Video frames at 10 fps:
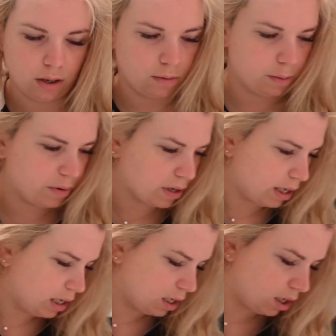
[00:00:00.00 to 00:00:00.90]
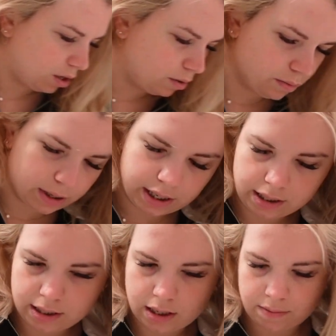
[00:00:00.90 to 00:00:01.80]
were pretty cute when I
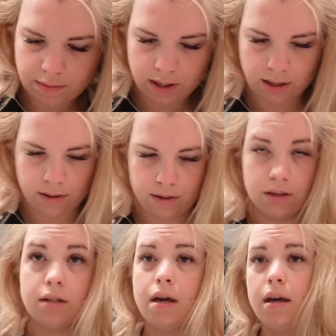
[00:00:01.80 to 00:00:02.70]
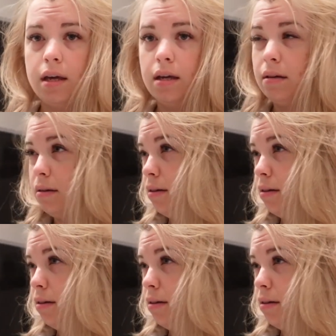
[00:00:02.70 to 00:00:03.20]
did them the other day.